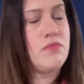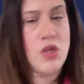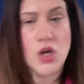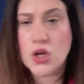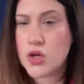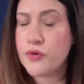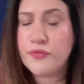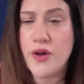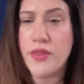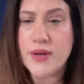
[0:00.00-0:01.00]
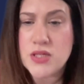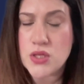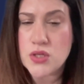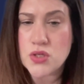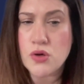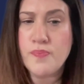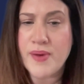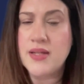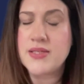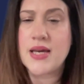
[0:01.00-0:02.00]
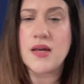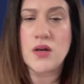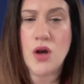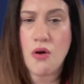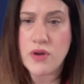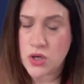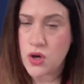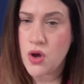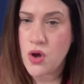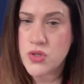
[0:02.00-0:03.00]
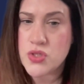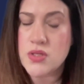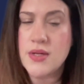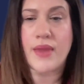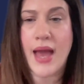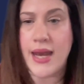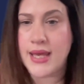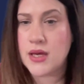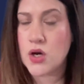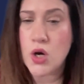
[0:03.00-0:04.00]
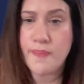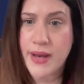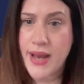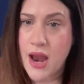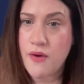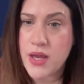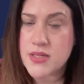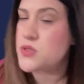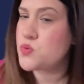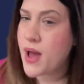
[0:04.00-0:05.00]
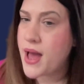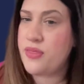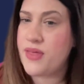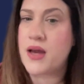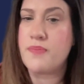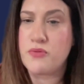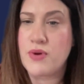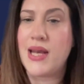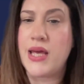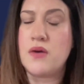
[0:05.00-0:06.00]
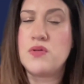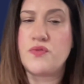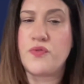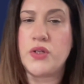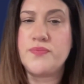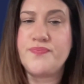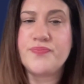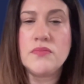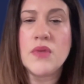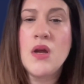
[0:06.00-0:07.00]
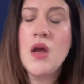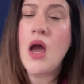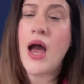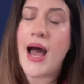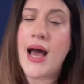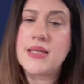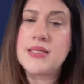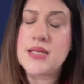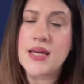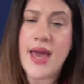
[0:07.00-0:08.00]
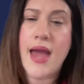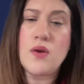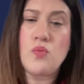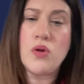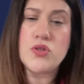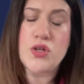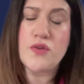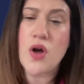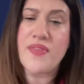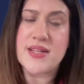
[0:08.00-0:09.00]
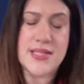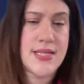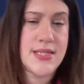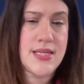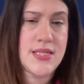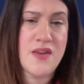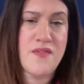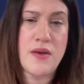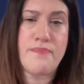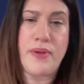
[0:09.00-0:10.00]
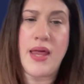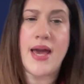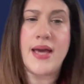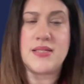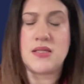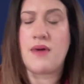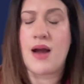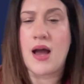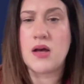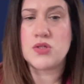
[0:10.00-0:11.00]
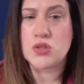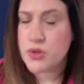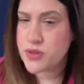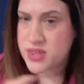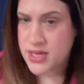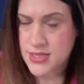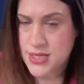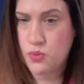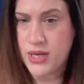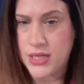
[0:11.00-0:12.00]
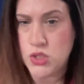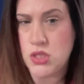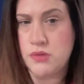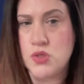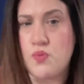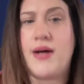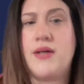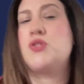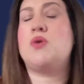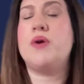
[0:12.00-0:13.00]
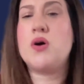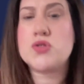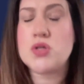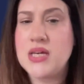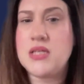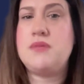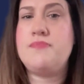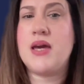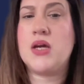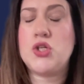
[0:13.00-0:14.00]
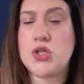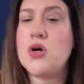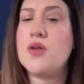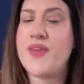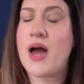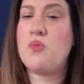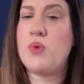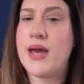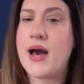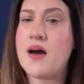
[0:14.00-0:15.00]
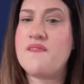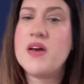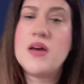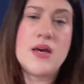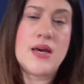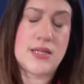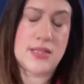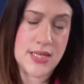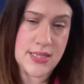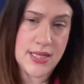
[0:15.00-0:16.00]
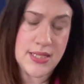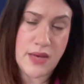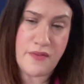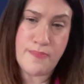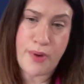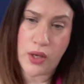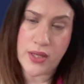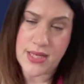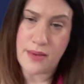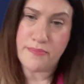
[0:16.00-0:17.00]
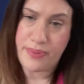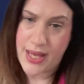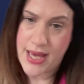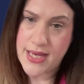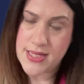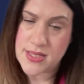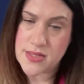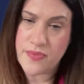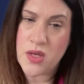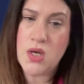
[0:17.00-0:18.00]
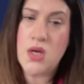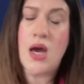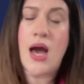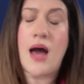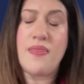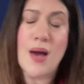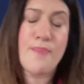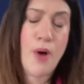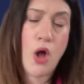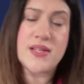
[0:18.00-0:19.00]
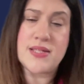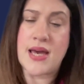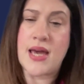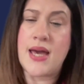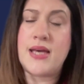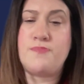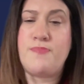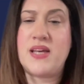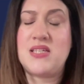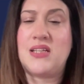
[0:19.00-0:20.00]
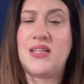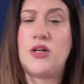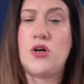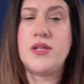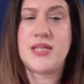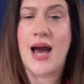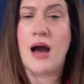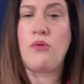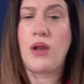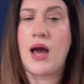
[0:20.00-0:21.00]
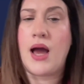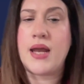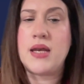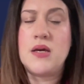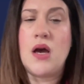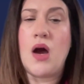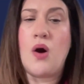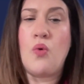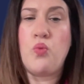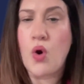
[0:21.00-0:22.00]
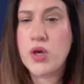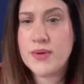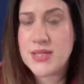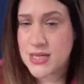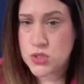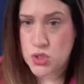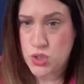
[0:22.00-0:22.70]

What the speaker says: you can go further into the school building, corridors, any open areas as well. That can be really useful. And again, once you've got that CCTV in place, there are some other things that we need to do as well. So we also need to make sure that we have a CCTV policy in place. And that policy is basically going to outline what you intend to